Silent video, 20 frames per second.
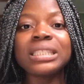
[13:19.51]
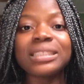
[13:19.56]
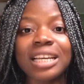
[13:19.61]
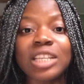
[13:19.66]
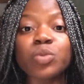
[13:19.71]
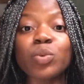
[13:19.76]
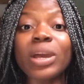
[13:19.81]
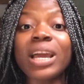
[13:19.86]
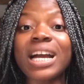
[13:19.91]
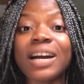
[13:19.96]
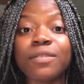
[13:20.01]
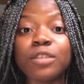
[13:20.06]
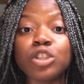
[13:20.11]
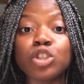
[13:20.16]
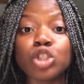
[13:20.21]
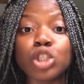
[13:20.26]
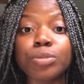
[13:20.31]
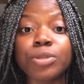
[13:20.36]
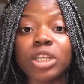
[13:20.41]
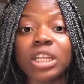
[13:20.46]
that's why I have
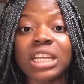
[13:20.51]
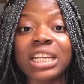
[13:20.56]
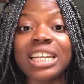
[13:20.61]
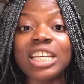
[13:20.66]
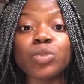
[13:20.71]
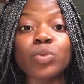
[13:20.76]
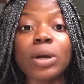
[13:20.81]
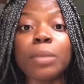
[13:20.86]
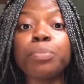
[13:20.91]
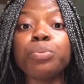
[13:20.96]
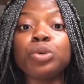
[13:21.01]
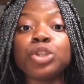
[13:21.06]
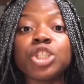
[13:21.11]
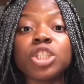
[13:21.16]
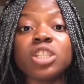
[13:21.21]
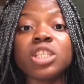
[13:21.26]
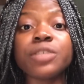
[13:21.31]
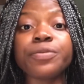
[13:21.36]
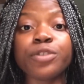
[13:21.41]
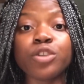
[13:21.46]
this YouTube channel, and that's why I'm
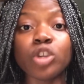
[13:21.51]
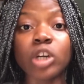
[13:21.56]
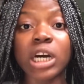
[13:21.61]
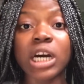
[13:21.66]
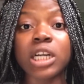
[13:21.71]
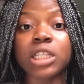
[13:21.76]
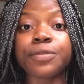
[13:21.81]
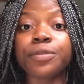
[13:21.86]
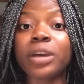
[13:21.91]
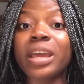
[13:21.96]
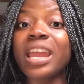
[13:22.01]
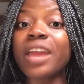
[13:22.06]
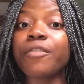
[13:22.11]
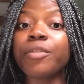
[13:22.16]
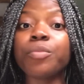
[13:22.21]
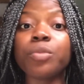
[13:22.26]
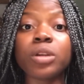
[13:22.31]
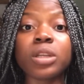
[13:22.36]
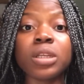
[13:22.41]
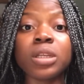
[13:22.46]
pushing this video out for
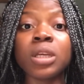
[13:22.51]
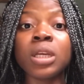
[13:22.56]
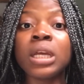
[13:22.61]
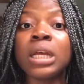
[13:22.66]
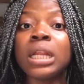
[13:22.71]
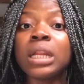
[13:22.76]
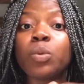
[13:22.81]
everybody